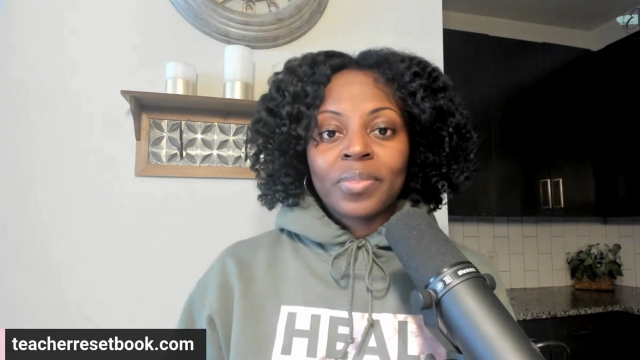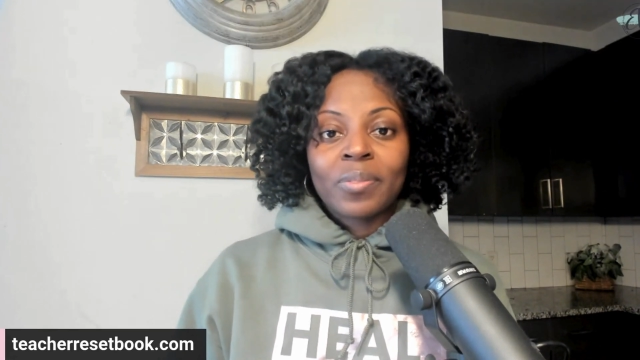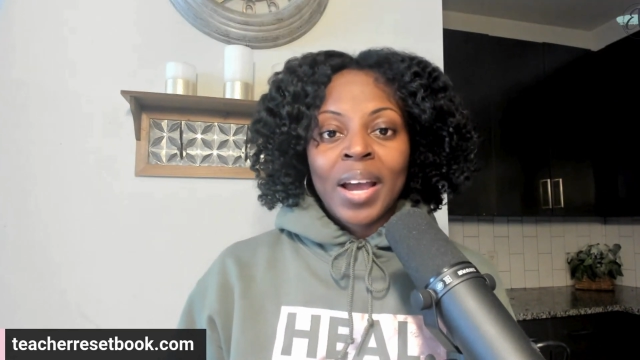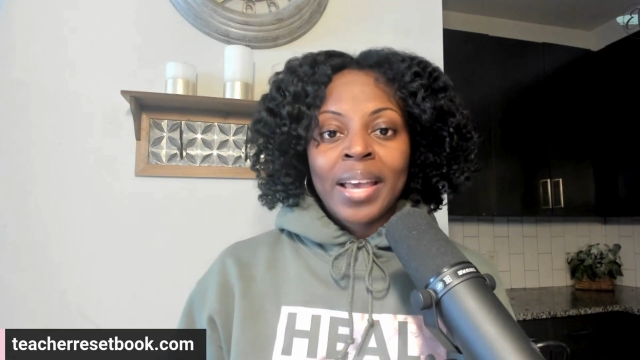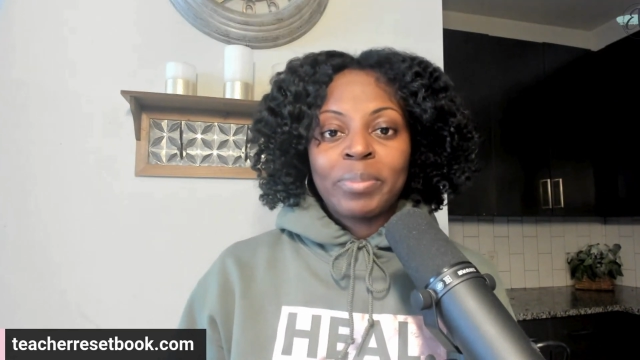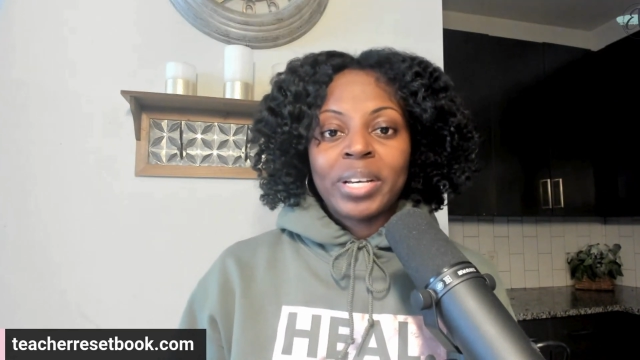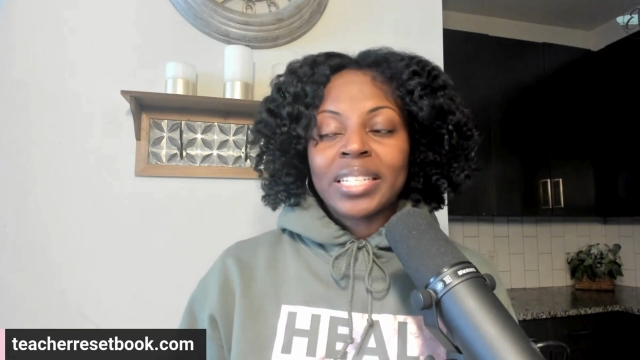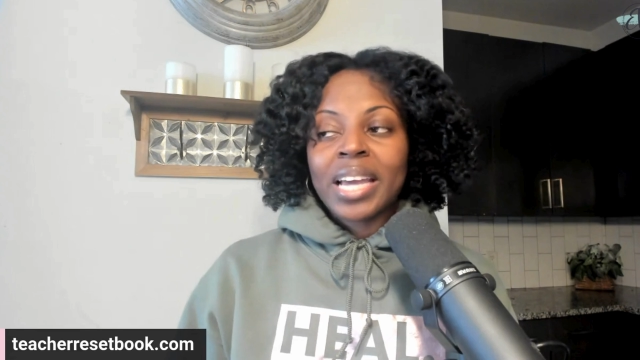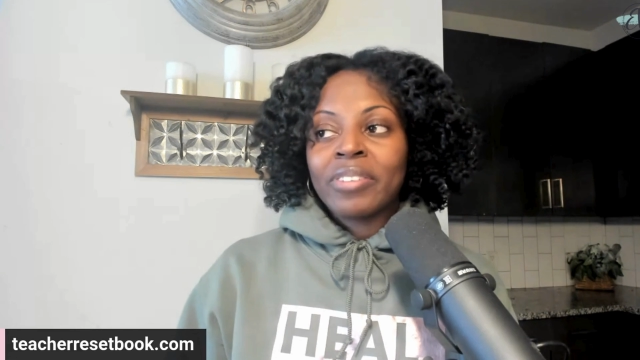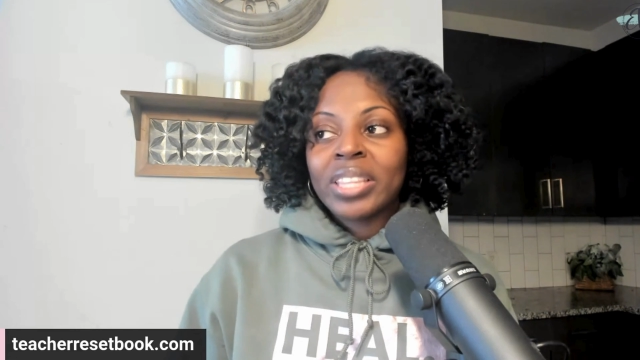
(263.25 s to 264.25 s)
Right?
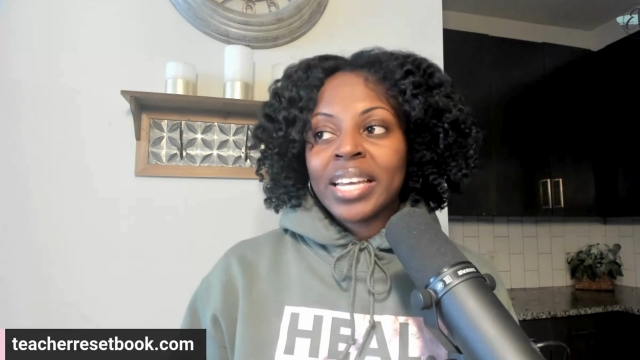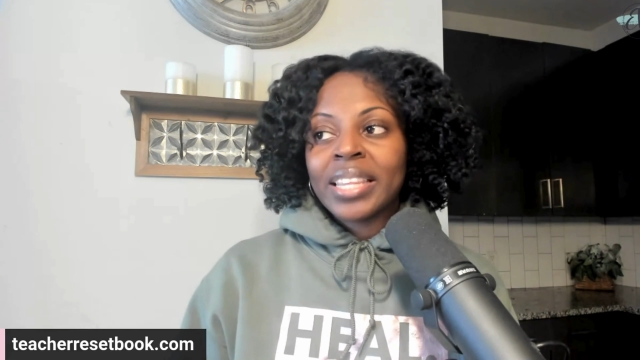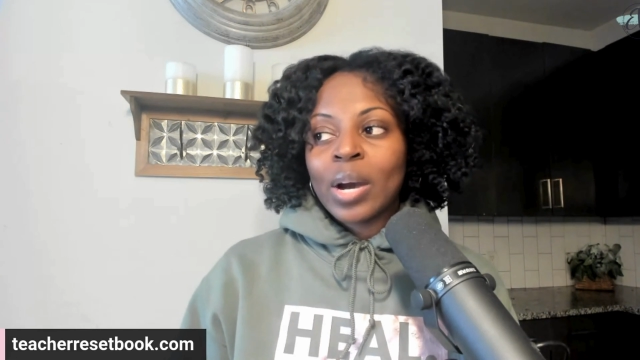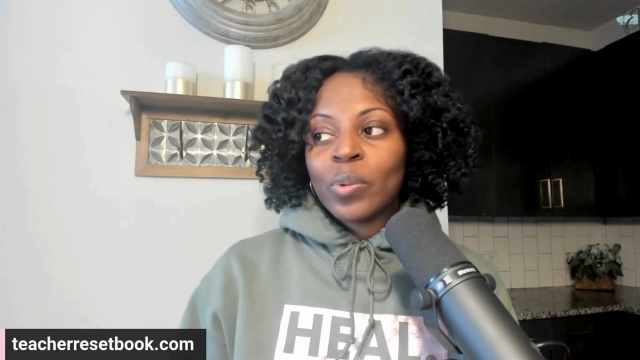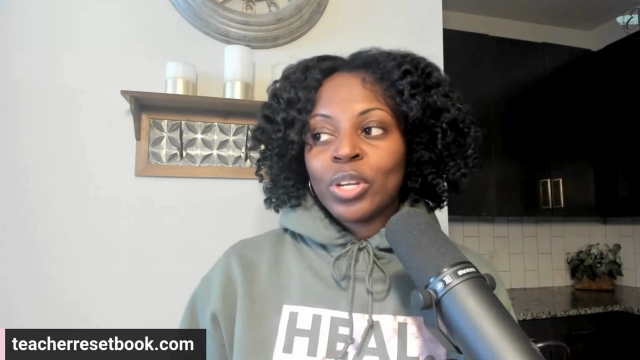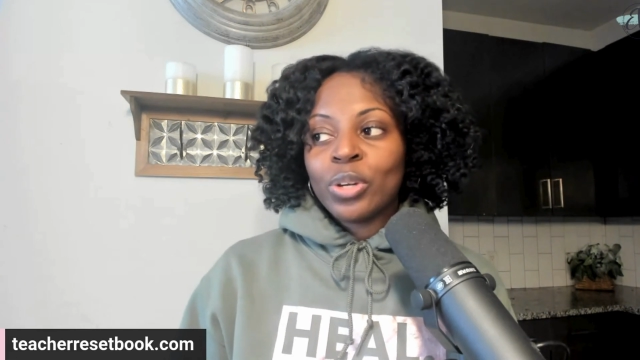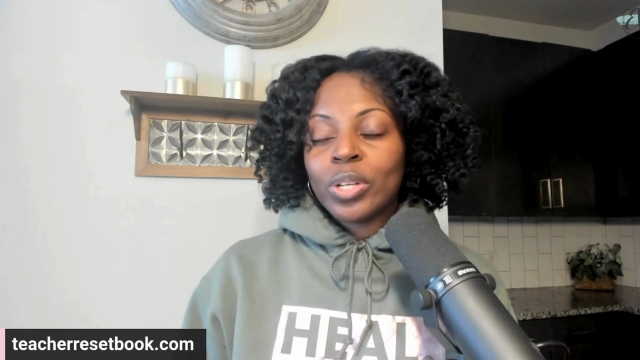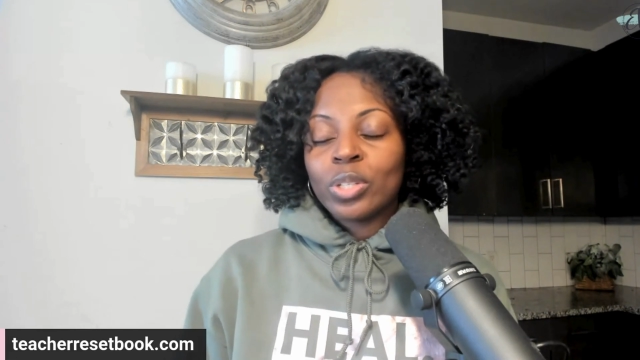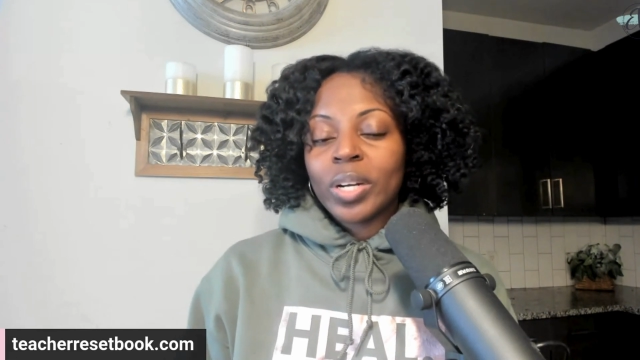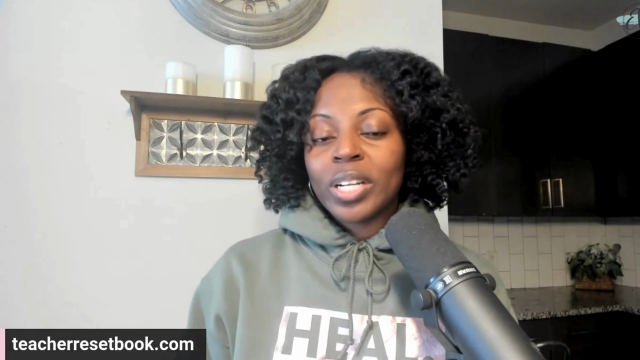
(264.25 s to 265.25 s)
Because everything that we do
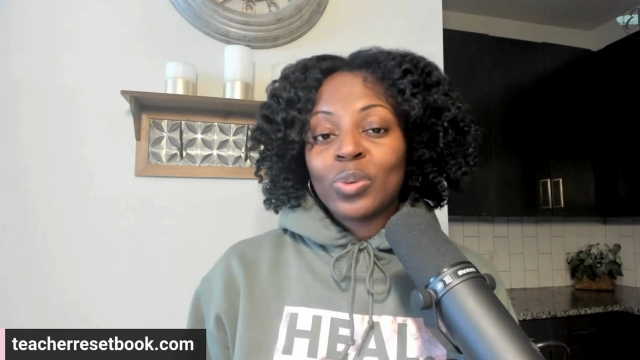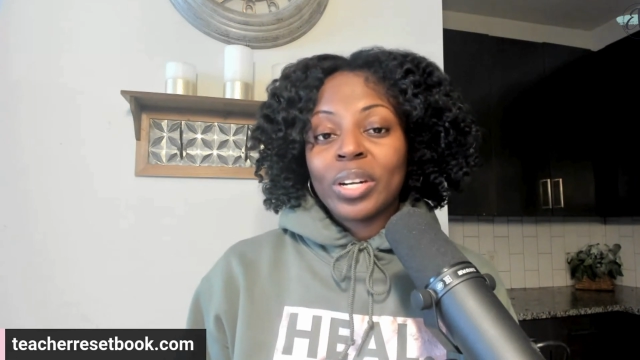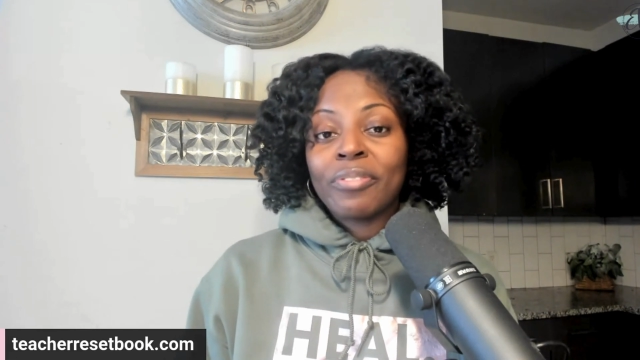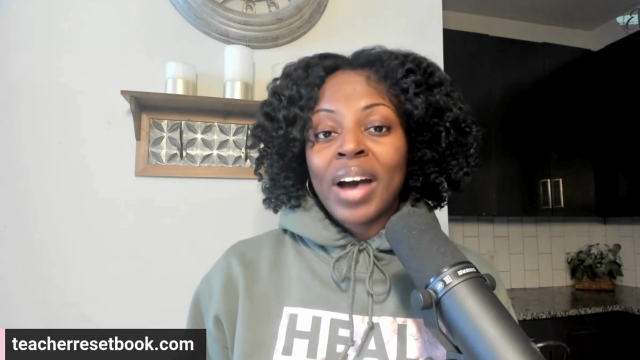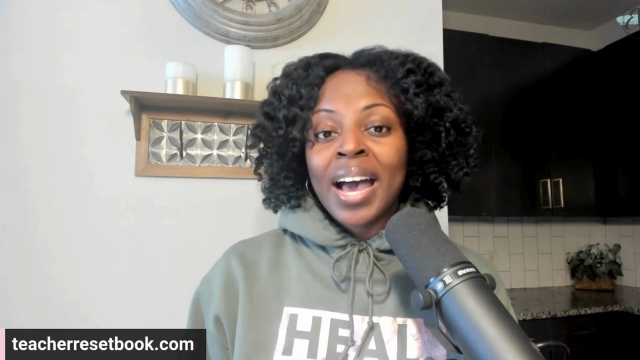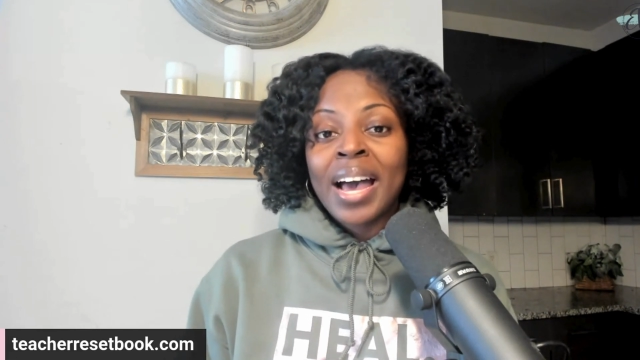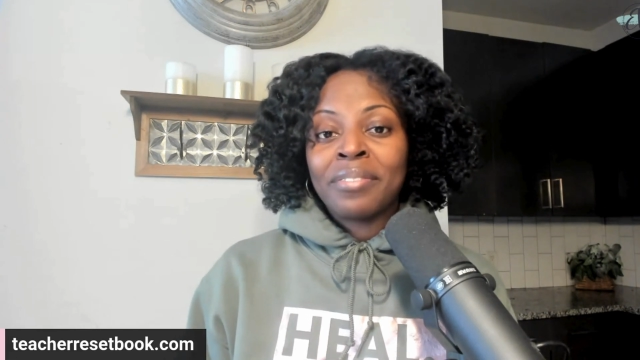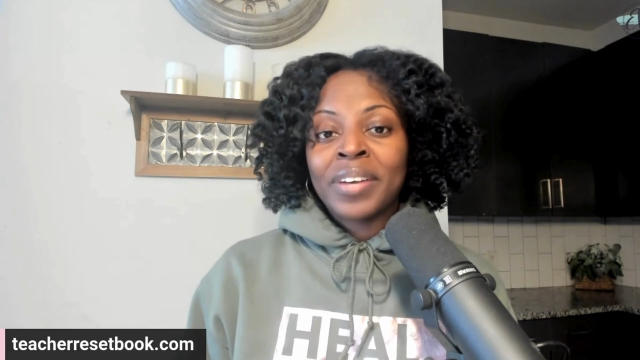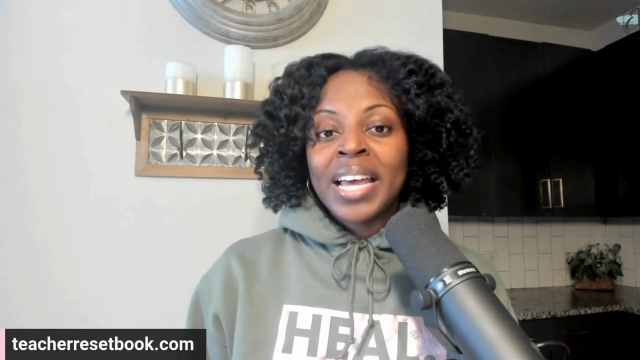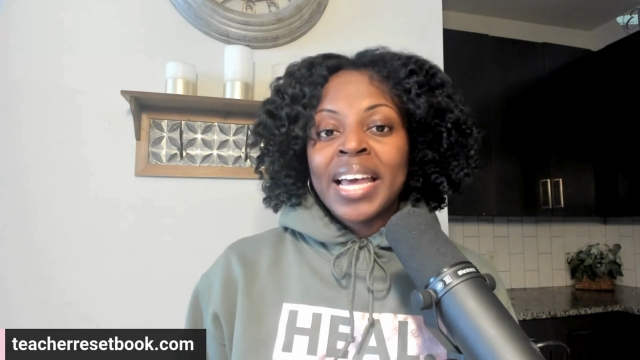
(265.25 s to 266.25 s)
in 2025